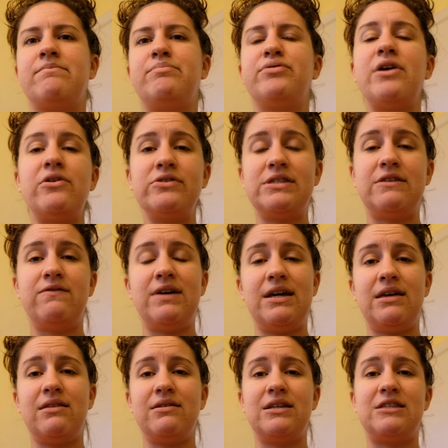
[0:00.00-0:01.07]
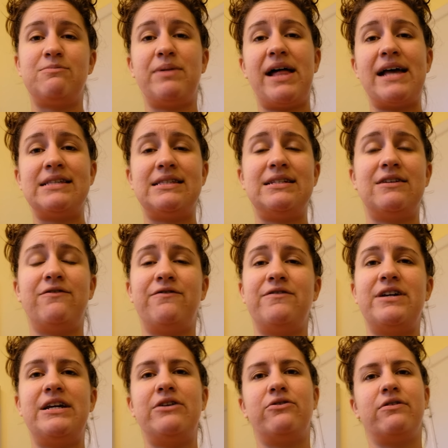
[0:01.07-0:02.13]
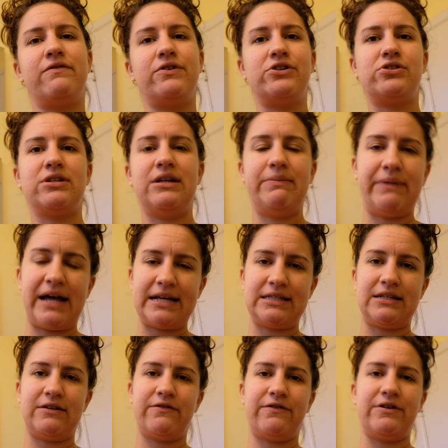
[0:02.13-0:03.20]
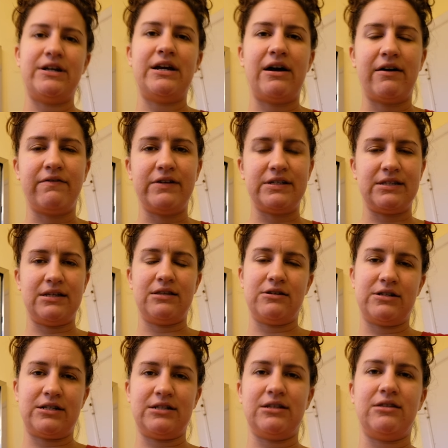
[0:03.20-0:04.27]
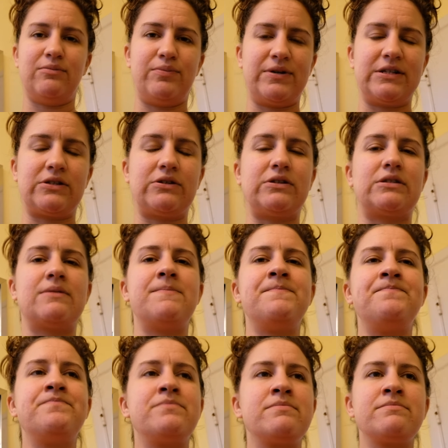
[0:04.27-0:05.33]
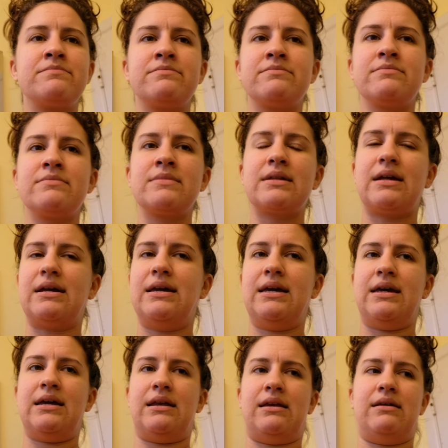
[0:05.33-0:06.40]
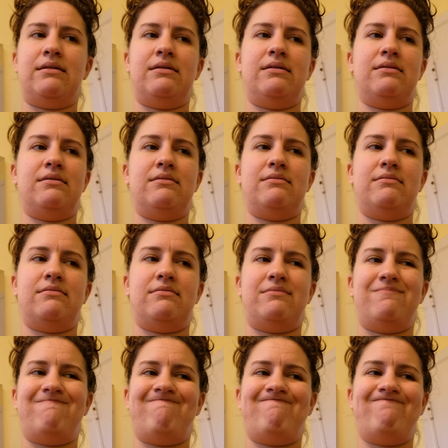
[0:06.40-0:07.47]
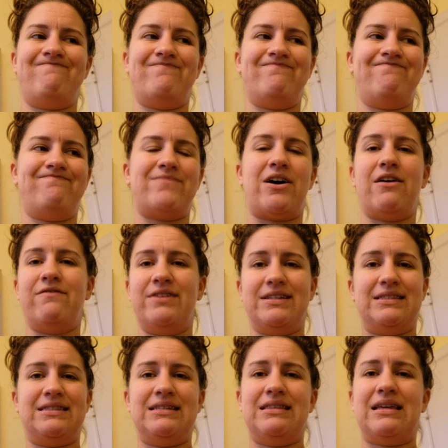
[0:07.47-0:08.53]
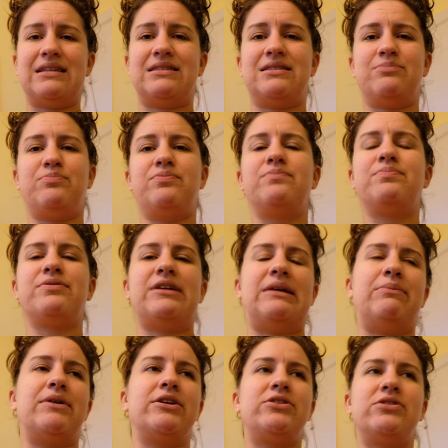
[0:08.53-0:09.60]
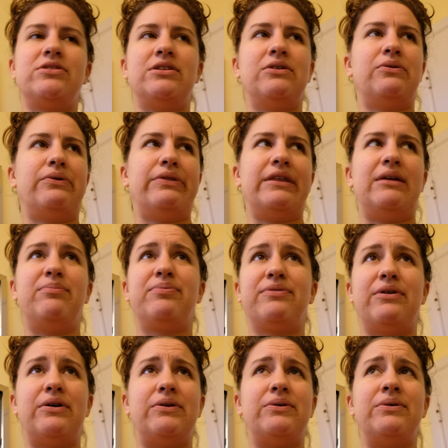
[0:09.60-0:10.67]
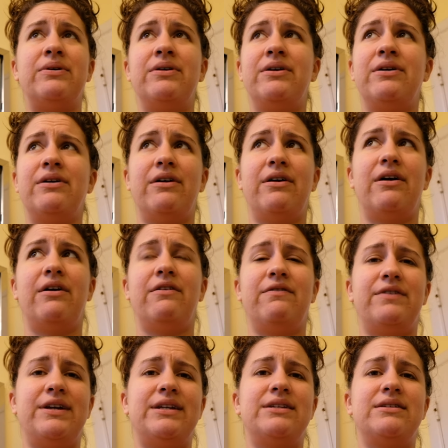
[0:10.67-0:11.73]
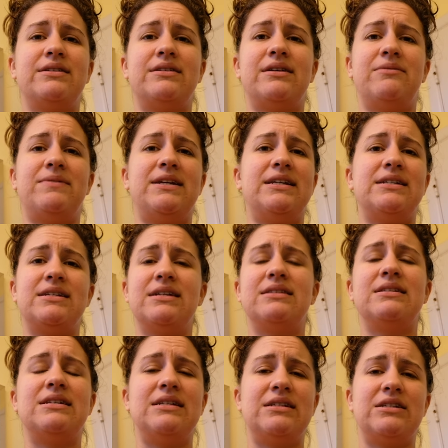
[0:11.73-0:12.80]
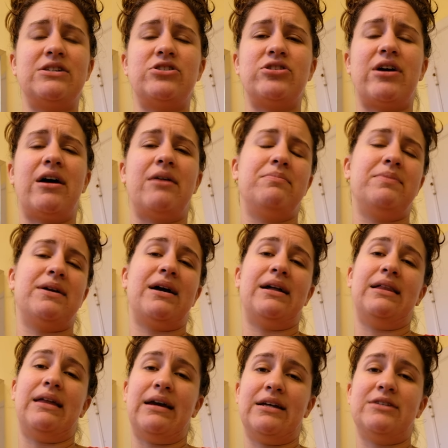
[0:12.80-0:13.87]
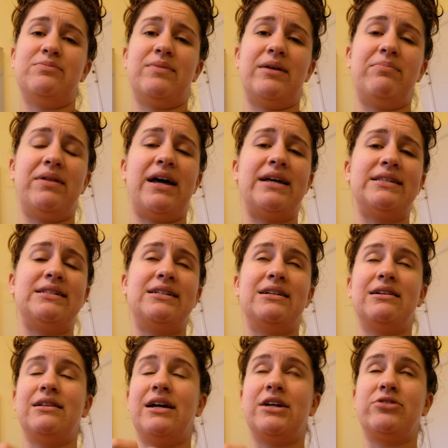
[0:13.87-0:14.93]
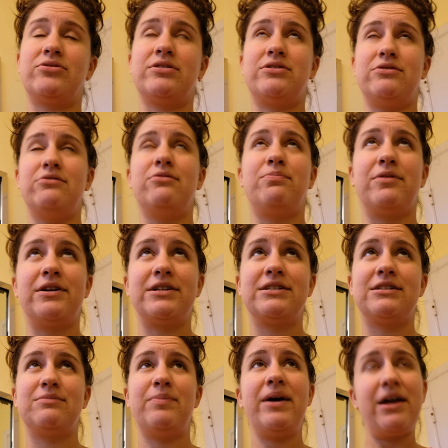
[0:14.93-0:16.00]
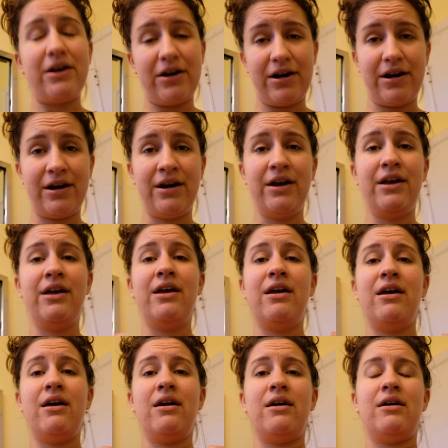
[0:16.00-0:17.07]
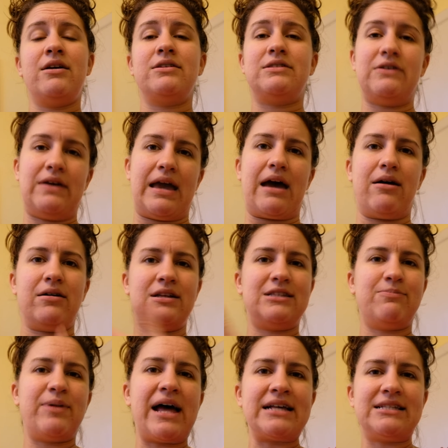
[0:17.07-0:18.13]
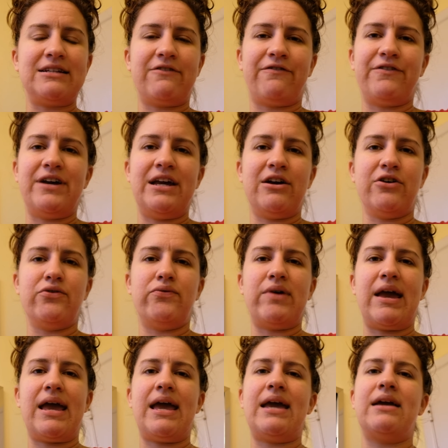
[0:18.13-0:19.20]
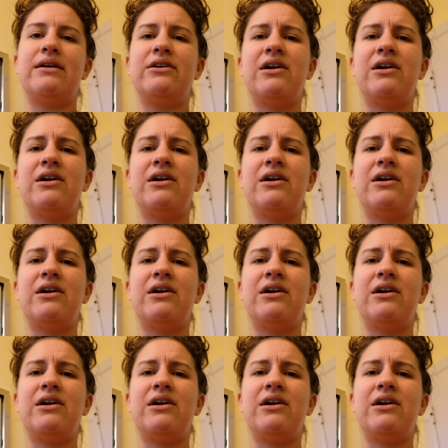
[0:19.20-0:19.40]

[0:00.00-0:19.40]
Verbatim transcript: pros of it, it's plastic free or virtually plastic free. Obviously there's still the bristles. It obviously, that's pretty much the only pro of it. I mean, it does a decent job, but I liked my plastic electric toothbrushes better. So yeah, it's plastic free, hooray.